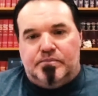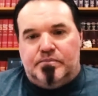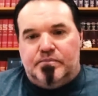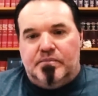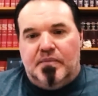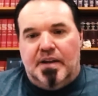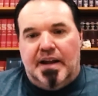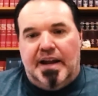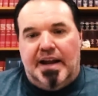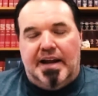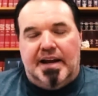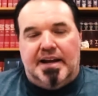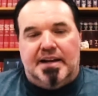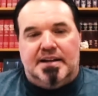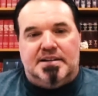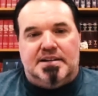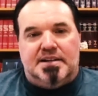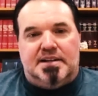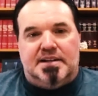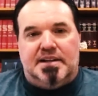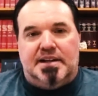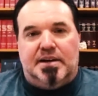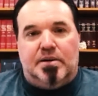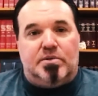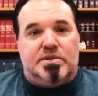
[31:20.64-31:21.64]
And
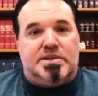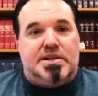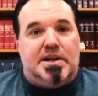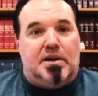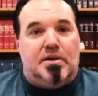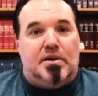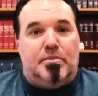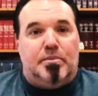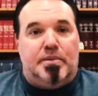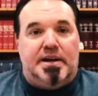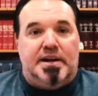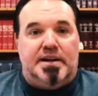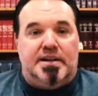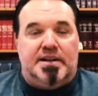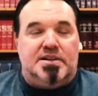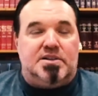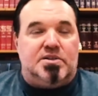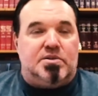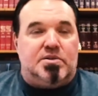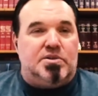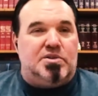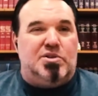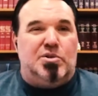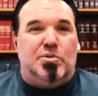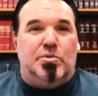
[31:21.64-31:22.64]
they were telling me, this
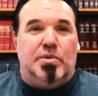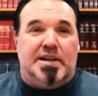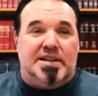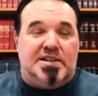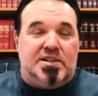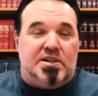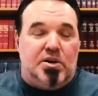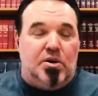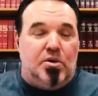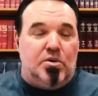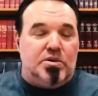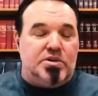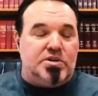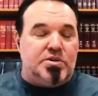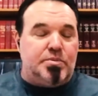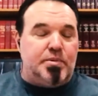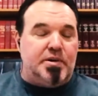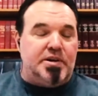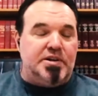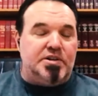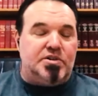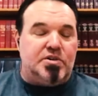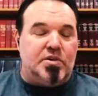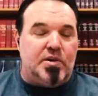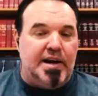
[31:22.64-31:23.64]
was 2 weeks ago in
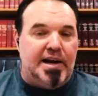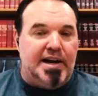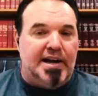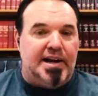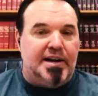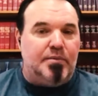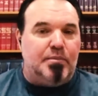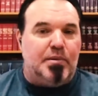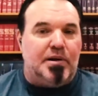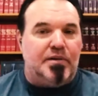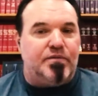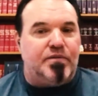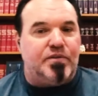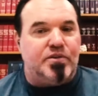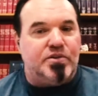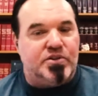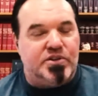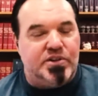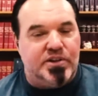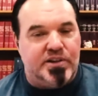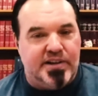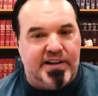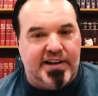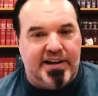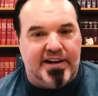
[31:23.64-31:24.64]
spring training, my first
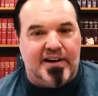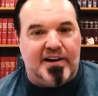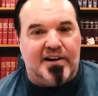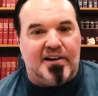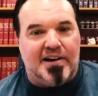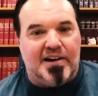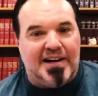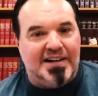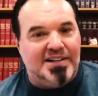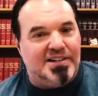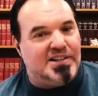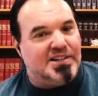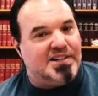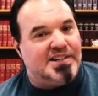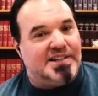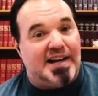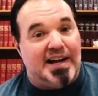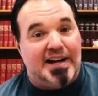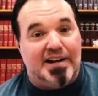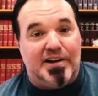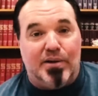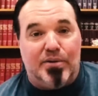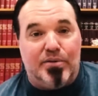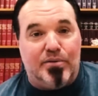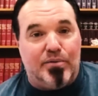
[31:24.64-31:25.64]
year there. I just
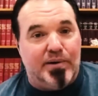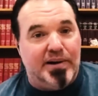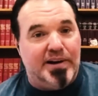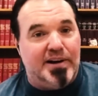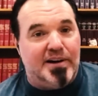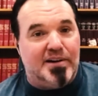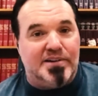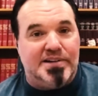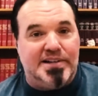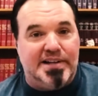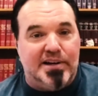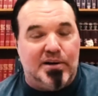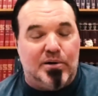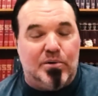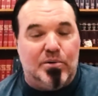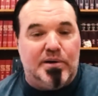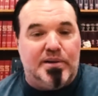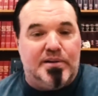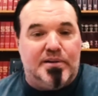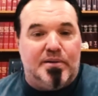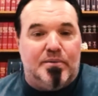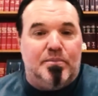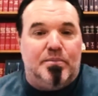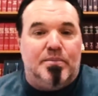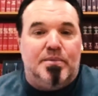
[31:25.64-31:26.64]
signed a 3-year deal with
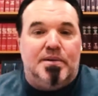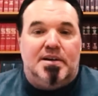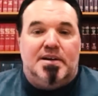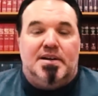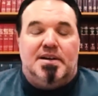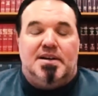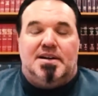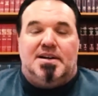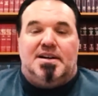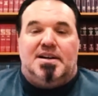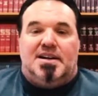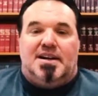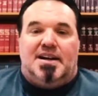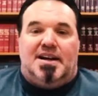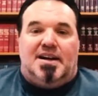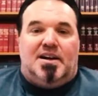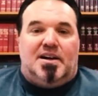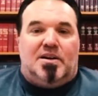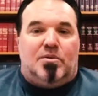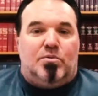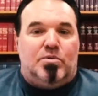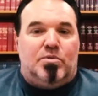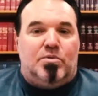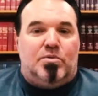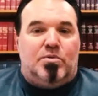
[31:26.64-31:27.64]
them,
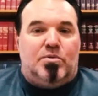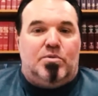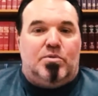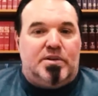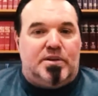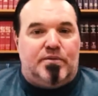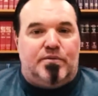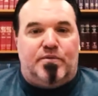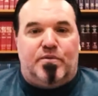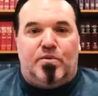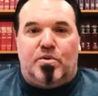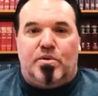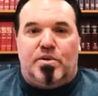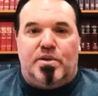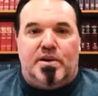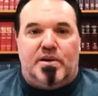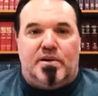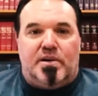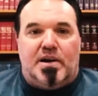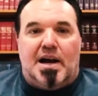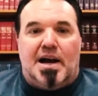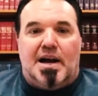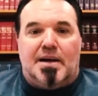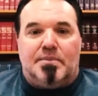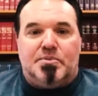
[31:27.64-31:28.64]
with a
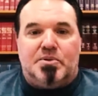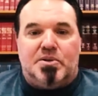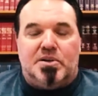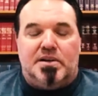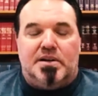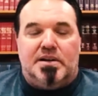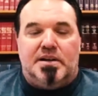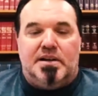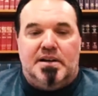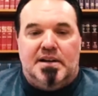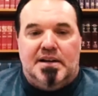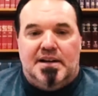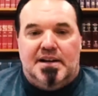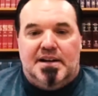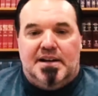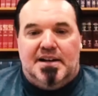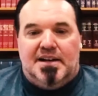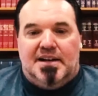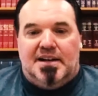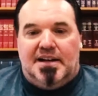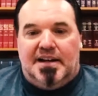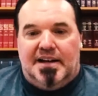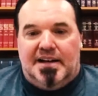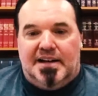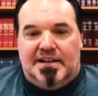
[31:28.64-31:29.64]
4th-year option.
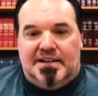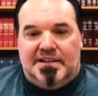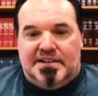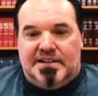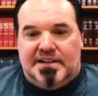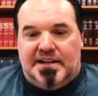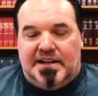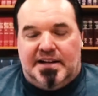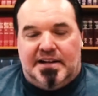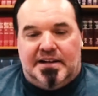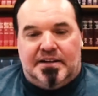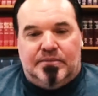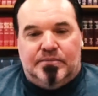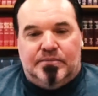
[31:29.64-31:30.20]
And, it